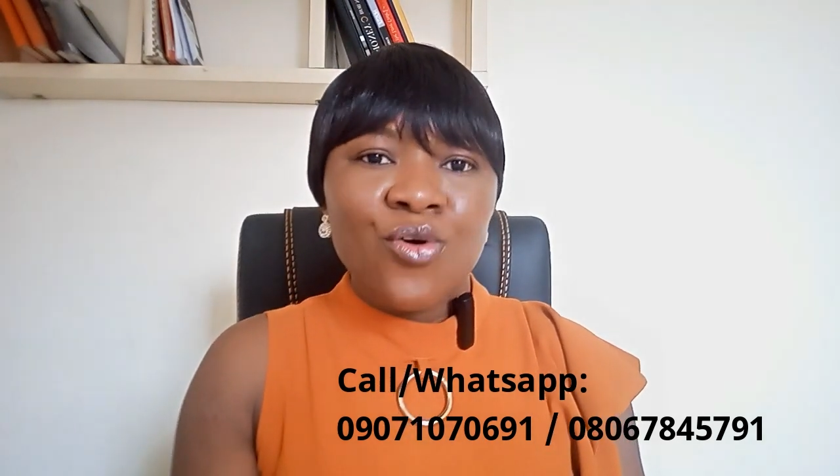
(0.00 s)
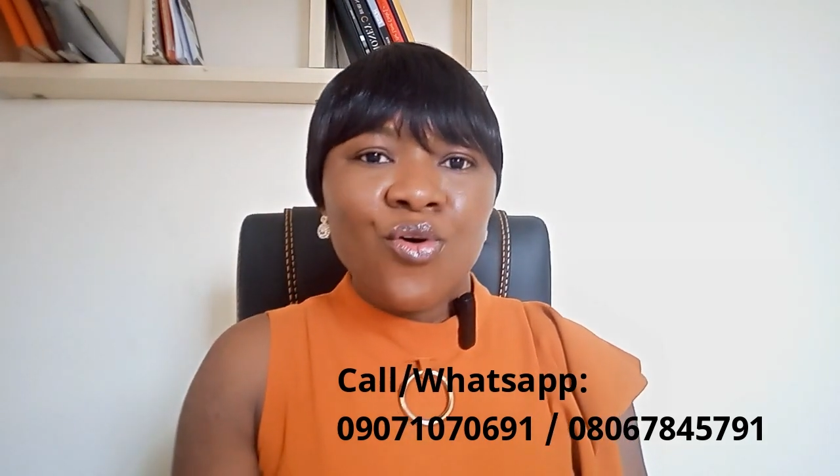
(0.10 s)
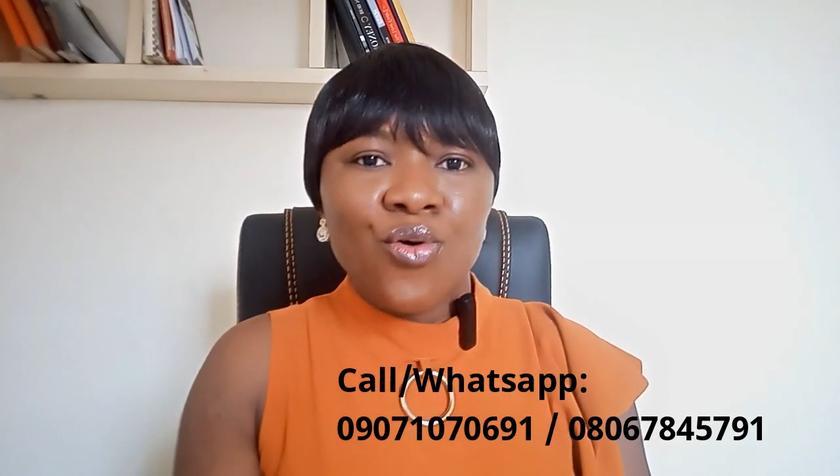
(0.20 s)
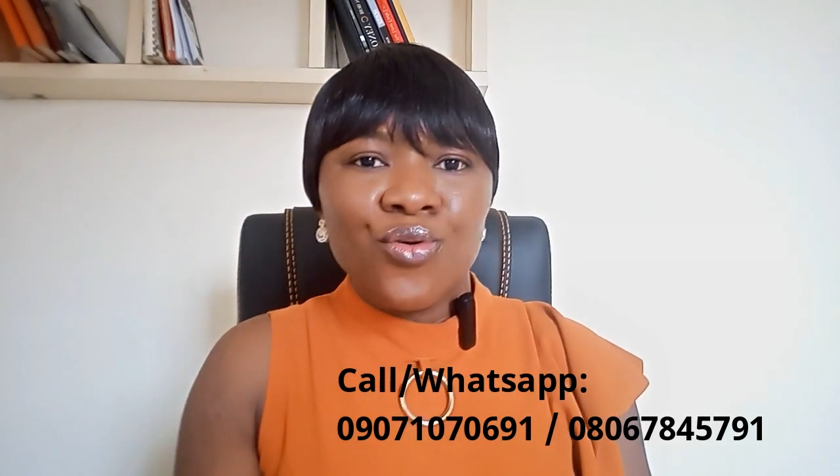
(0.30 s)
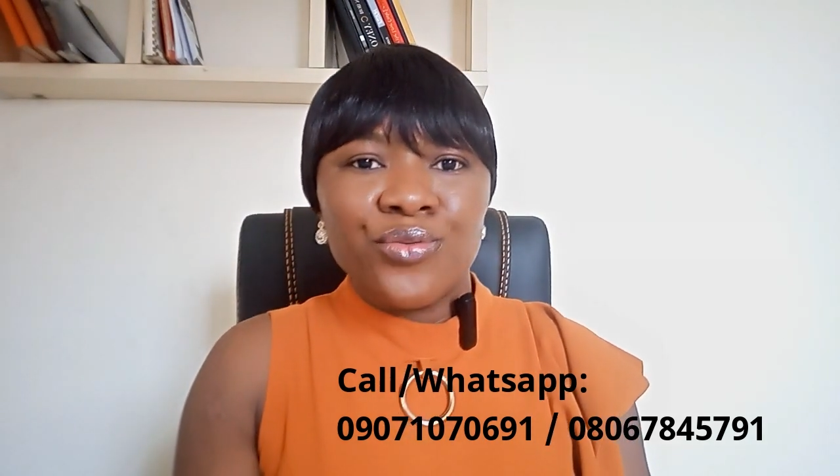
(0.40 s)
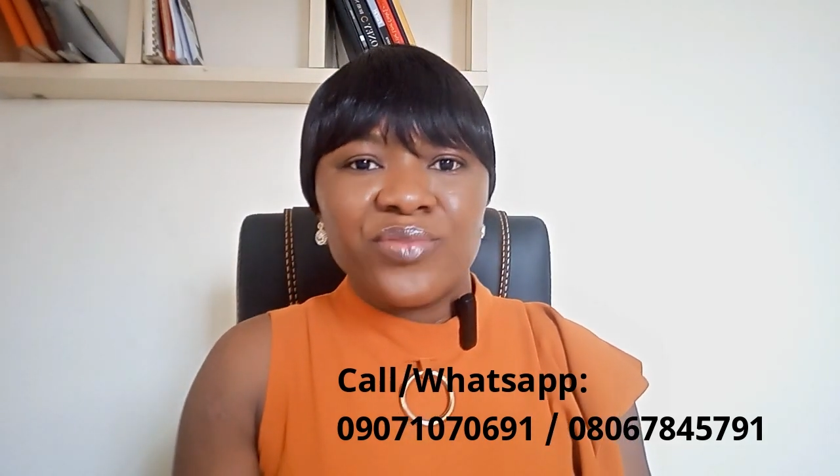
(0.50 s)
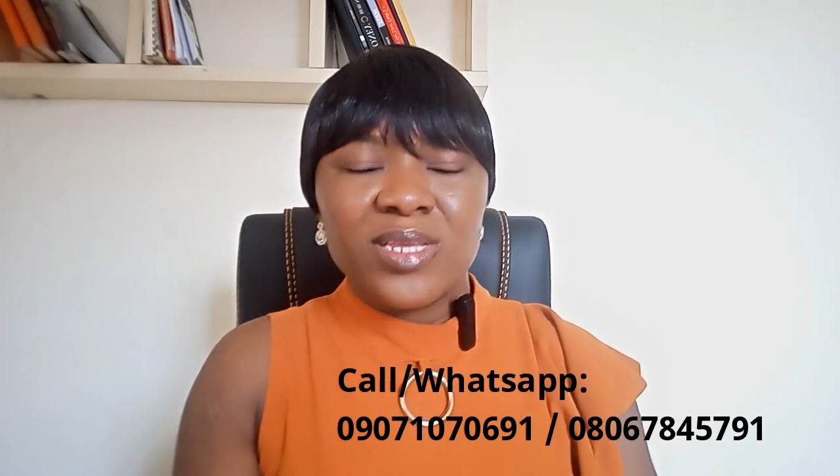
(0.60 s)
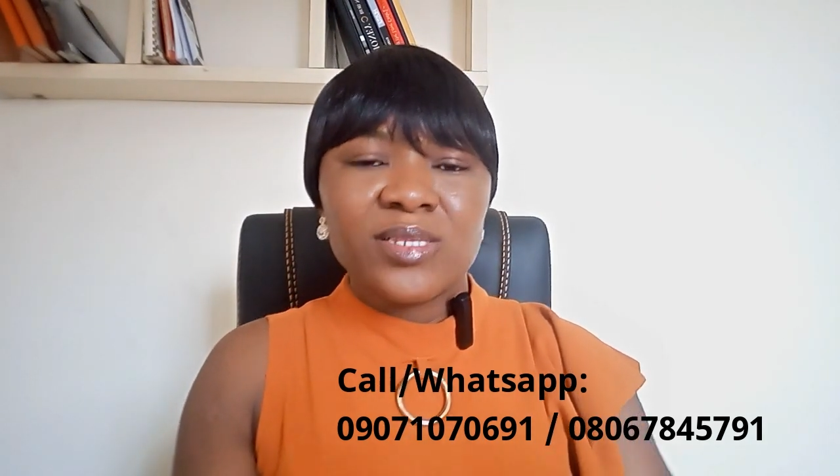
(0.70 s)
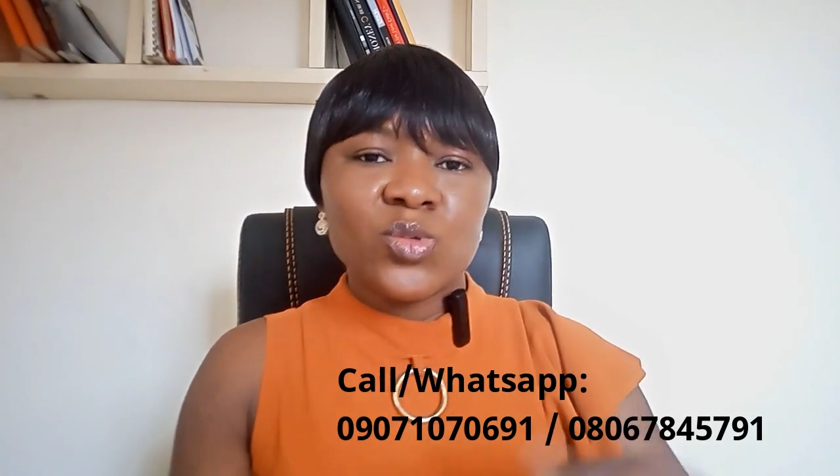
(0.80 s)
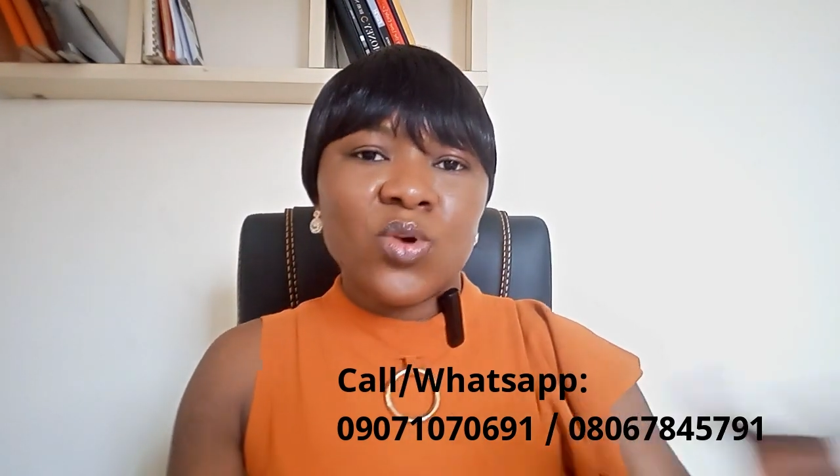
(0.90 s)
oh,
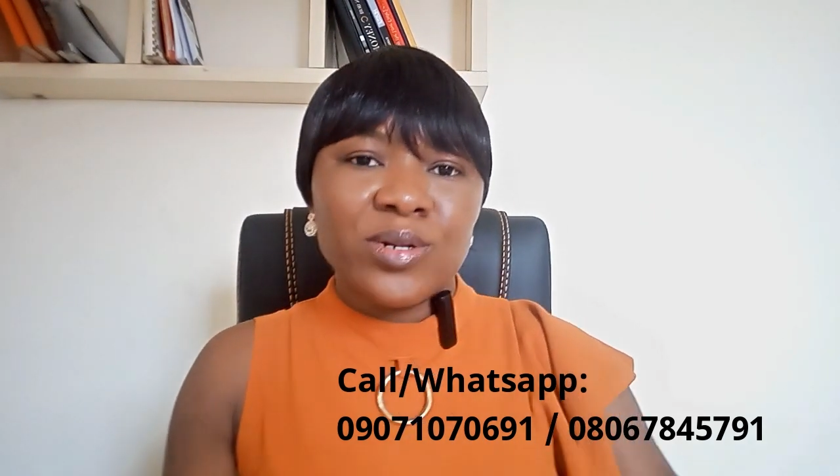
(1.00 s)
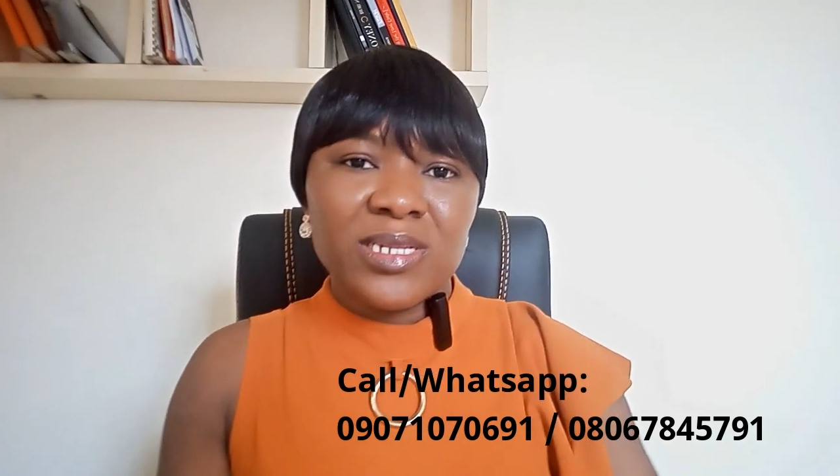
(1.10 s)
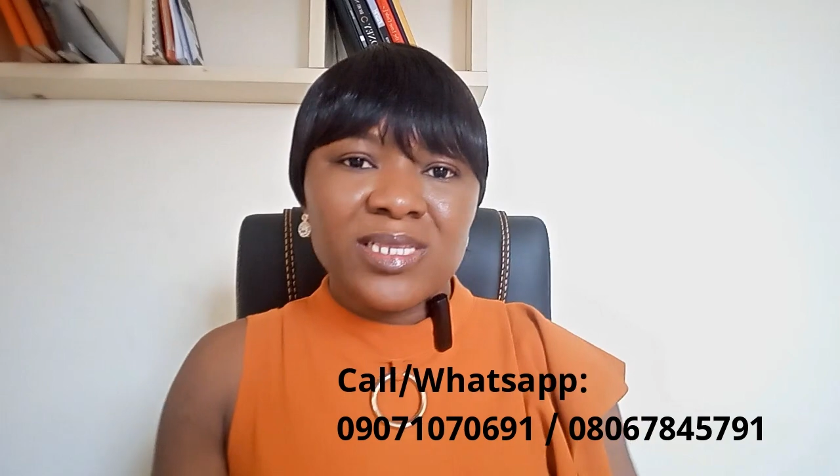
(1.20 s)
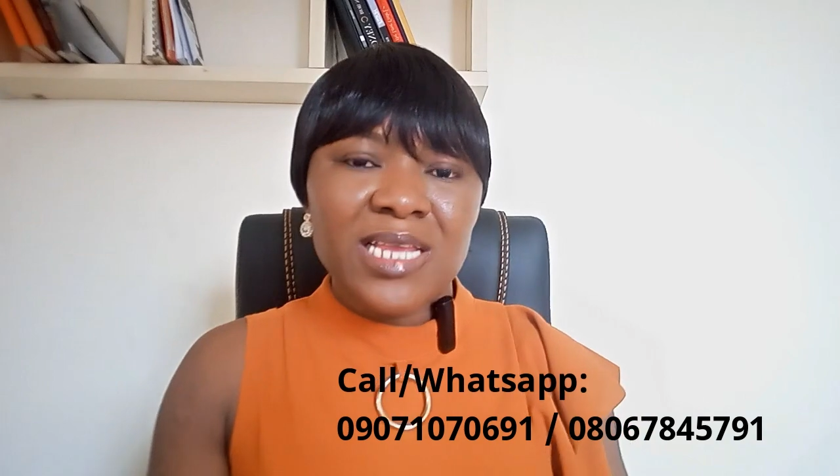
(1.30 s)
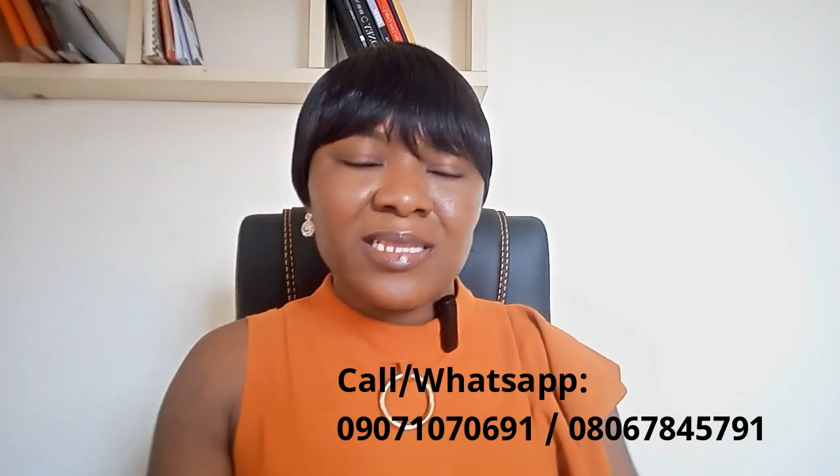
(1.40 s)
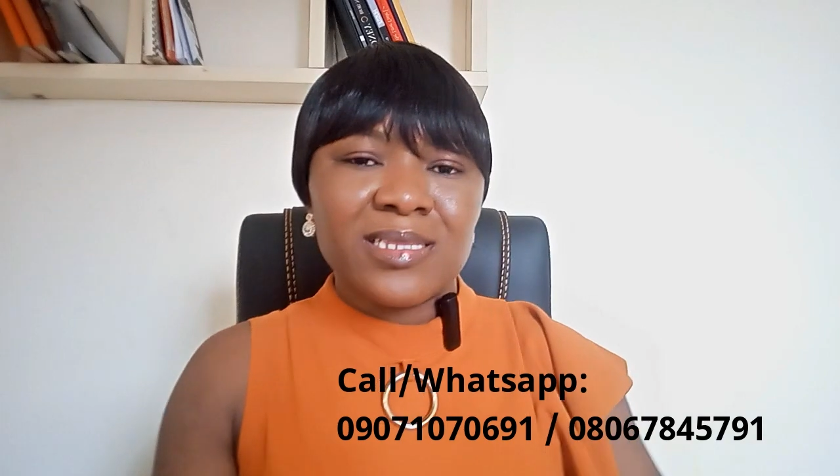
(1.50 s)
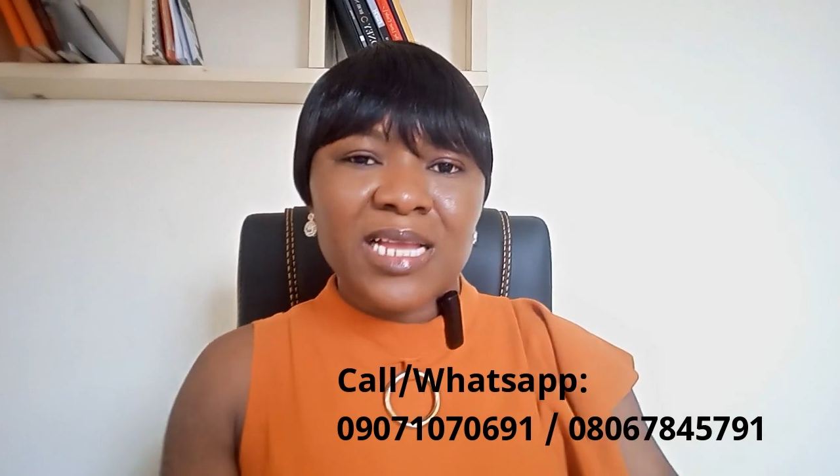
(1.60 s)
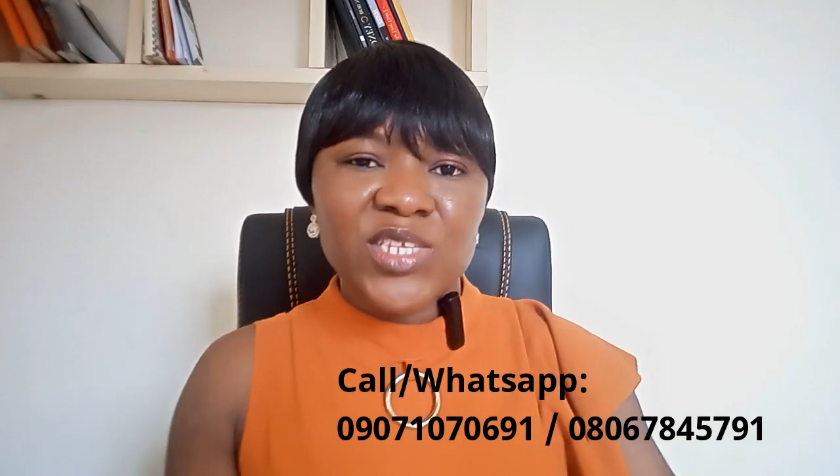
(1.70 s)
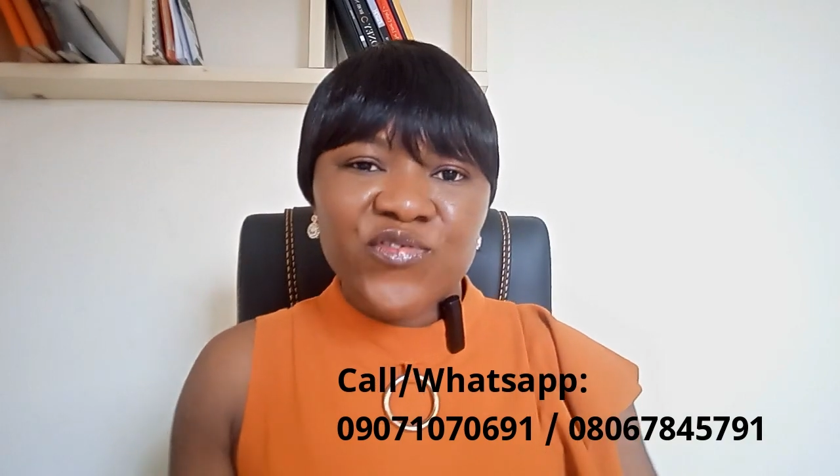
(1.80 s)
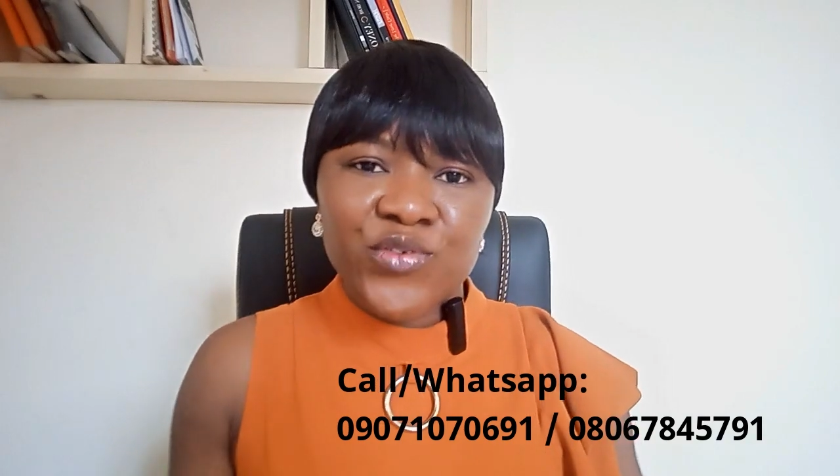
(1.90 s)
this one, they said it
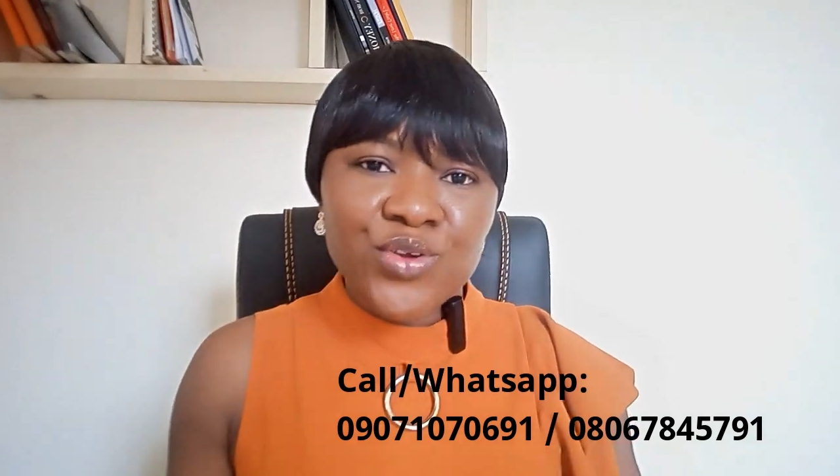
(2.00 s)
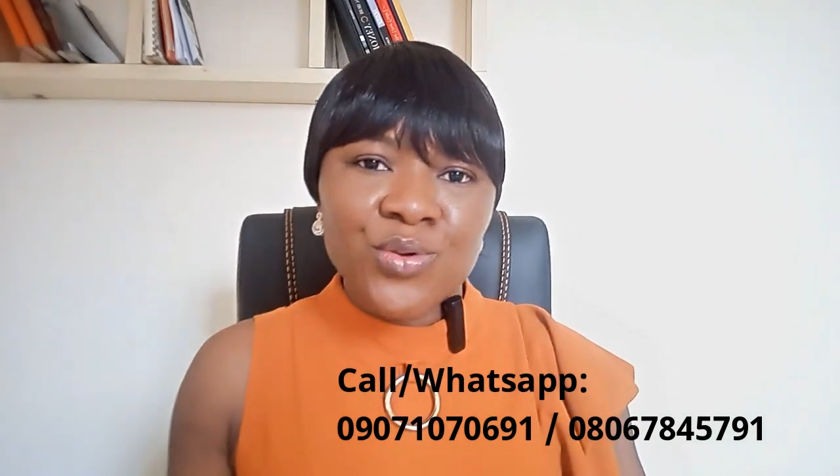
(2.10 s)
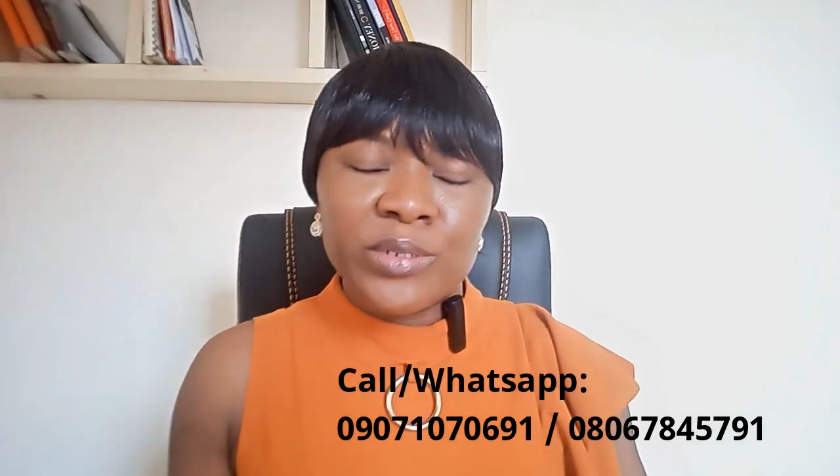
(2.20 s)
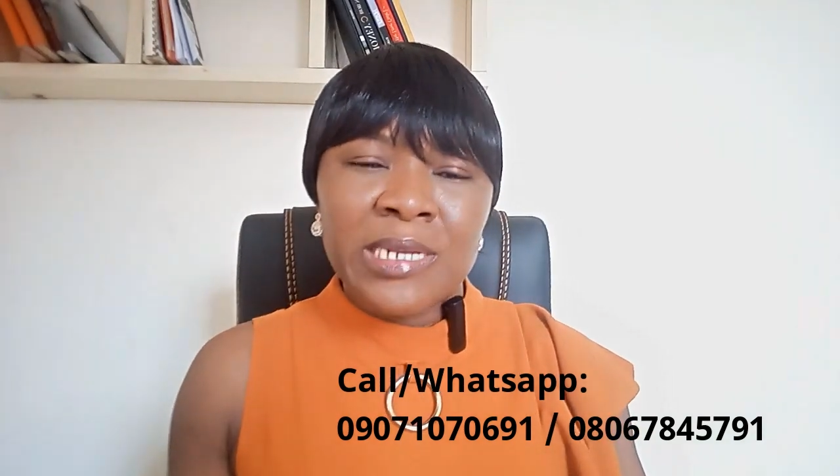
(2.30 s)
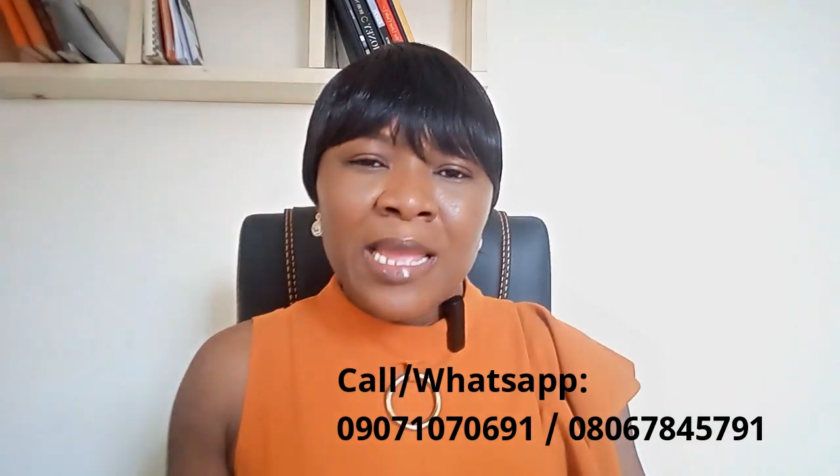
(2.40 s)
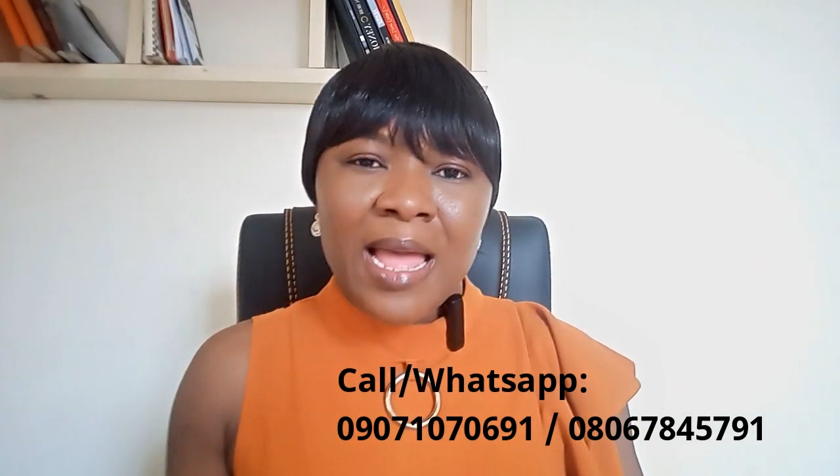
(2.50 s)
has freehold,